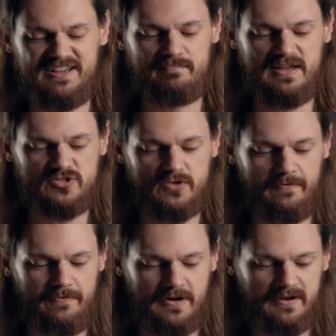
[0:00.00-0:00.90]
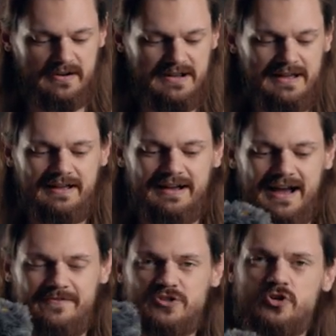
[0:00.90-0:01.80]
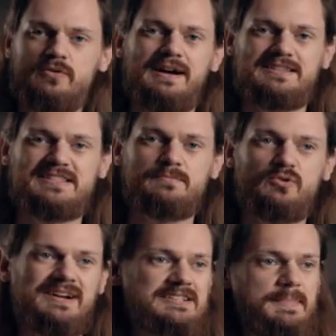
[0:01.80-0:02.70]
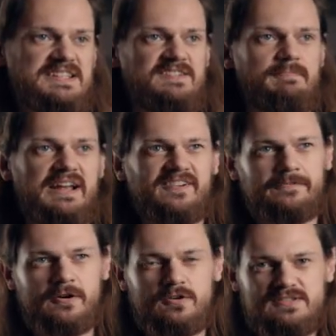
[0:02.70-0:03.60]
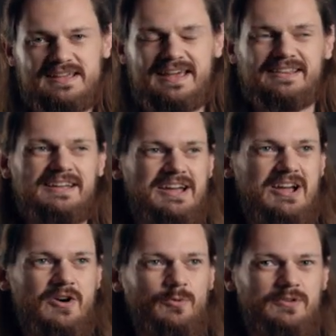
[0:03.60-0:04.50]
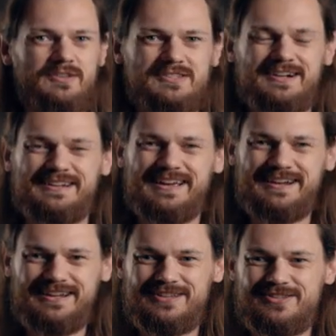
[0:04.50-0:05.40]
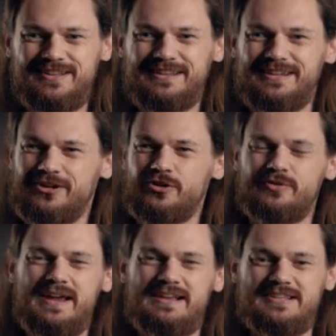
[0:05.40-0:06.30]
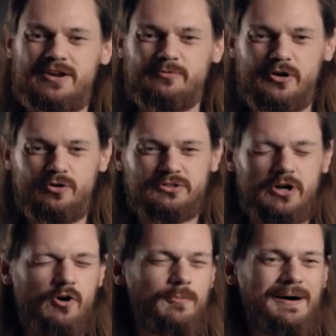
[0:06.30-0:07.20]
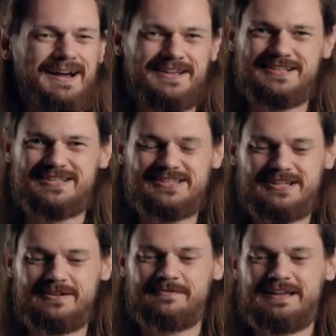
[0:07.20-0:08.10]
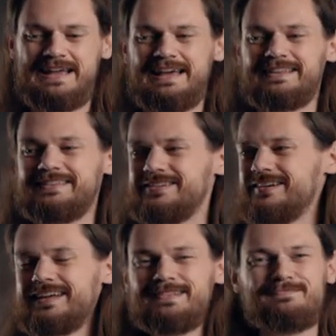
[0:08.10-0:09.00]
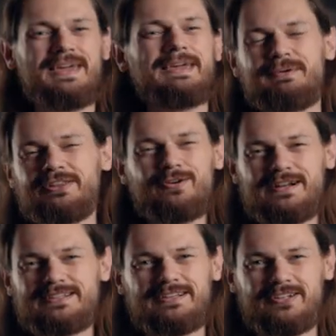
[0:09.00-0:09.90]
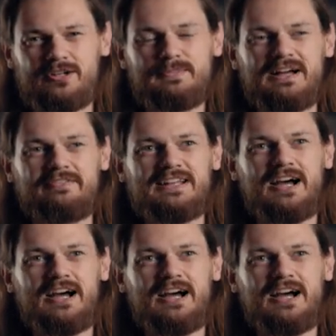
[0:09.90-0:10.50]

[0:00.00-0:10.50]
I've made so far. I've tried some more expensive microphones, and when you start getting into like the crazy Rode Go mics and stuff, you can maybe notice a little bit of an